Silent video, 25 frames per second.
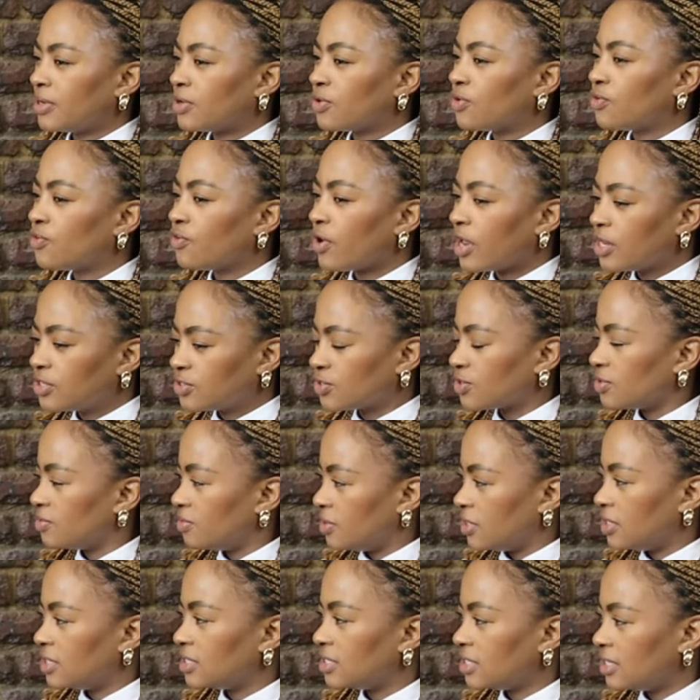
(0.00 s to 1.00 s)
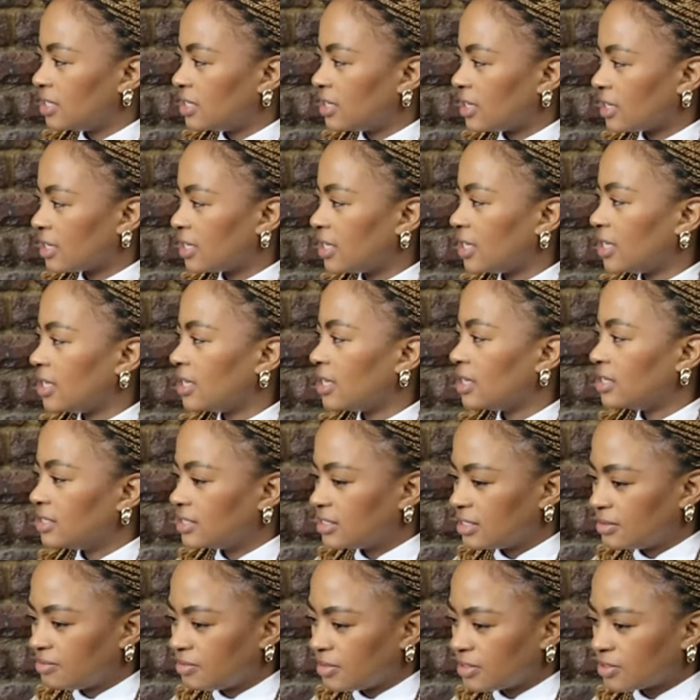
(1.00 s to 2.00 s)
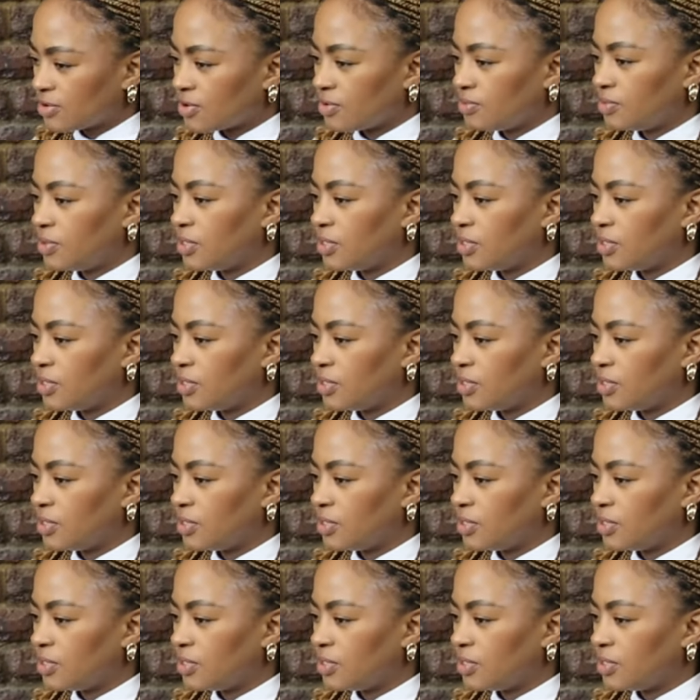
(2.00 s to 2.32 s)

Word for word: but great community, like mm. intimate